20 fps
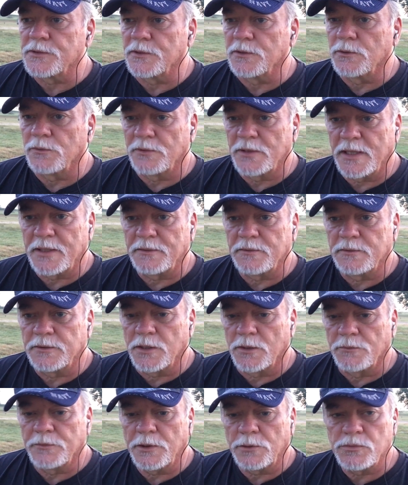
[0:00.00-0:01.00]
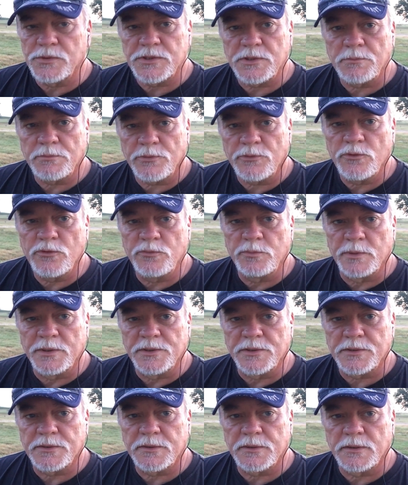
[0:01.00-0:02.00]
So that, there was
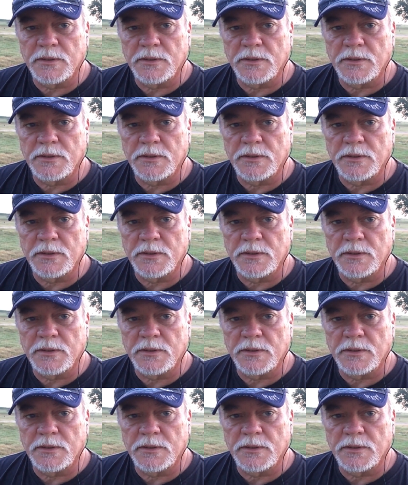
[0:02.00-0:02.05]
improvements